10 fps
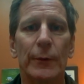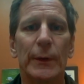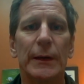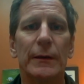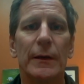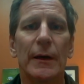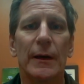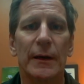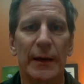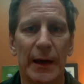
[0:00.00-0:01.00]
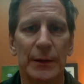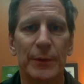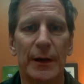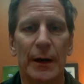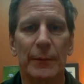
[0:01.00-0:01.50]
We can
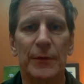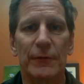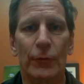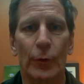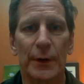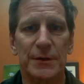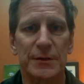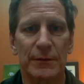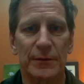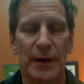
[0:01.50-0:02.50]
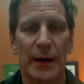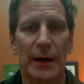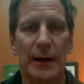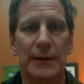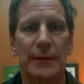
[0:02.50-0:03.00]
become the voice of God,